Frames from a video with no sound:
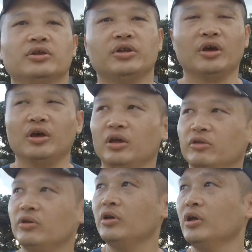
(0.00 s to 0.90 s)

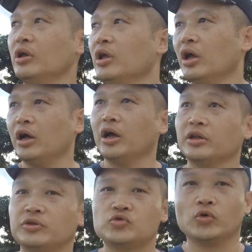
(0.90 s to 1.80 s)
then
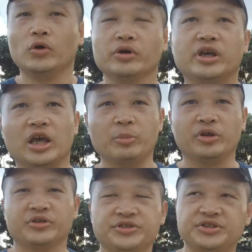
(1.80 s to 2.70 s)
the drone came
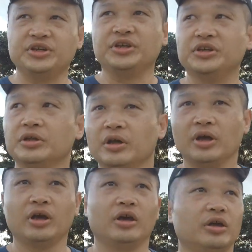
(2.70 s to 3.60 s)
into the scene,
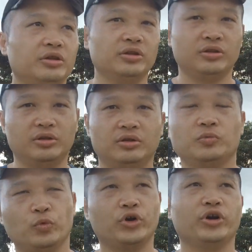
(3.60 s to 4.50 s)
and
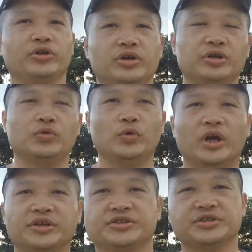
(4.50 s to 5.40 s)
where the
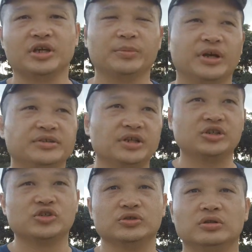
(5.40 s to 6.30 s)
3-axis
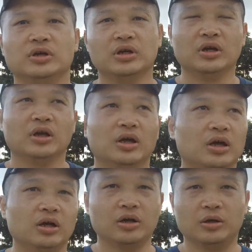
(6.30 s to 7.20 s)
stabilization
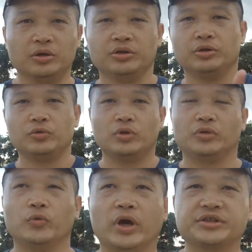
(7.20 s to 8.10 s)
the
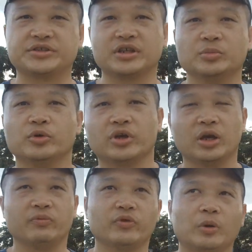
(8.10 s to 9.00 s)
3-axis gimbal
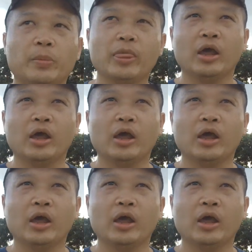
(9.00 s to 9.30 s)
came from.